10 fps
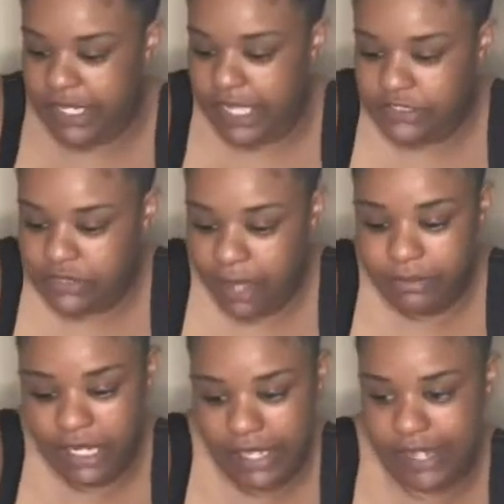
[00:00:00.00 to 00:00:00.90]
yes, I'm
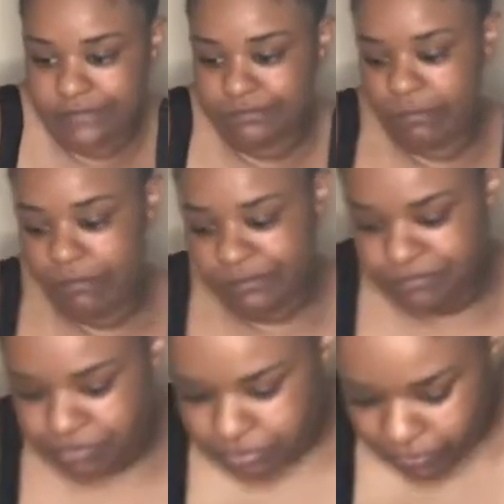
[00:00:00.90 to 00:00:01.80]
a night
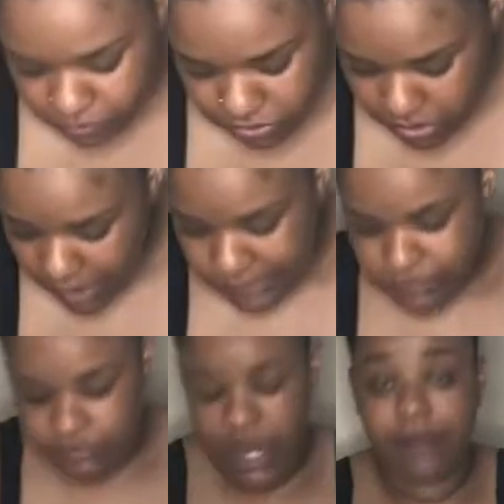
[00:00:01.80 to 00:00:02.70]
owl.
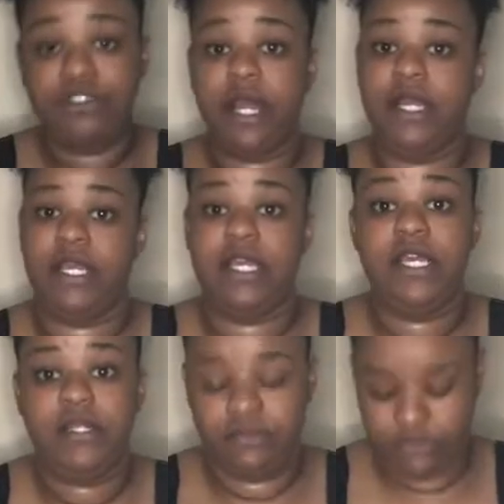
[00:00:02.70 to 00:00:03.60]
I'm trying to eat,